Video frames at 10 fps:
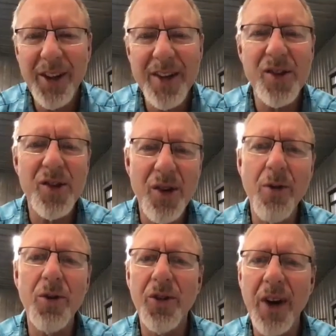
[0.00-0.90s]
It is so
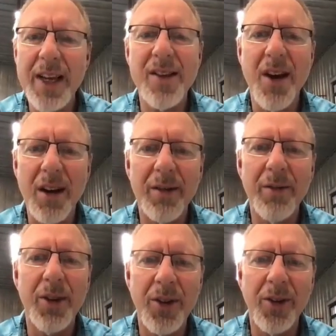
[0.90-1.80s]
great talking
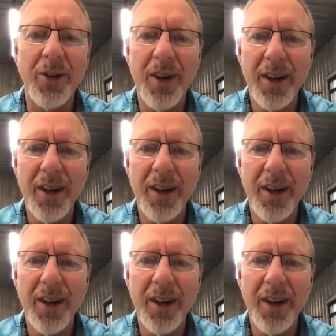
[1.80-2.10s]
with you.